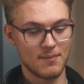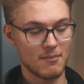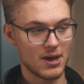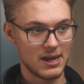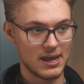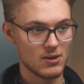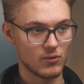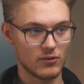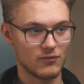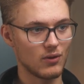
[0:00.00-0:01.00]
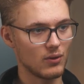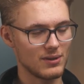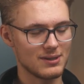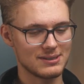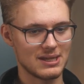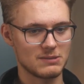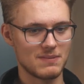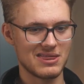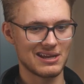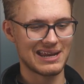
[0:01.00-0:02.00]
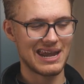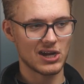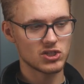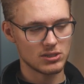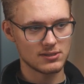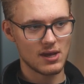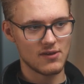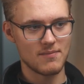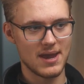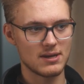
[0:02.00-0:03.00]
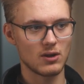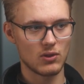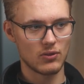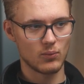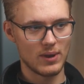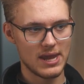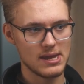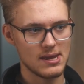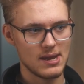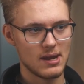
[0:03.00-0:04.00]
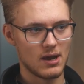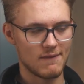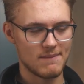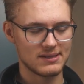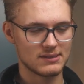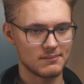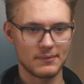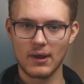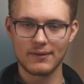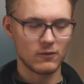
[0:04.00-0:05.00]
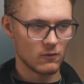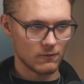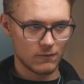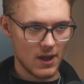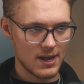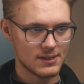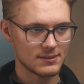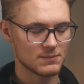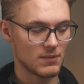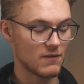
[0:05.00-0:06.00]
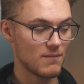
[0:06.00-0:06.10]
money or the followers. It's been the connections that I've made along the way. I've met some lifelong friends, but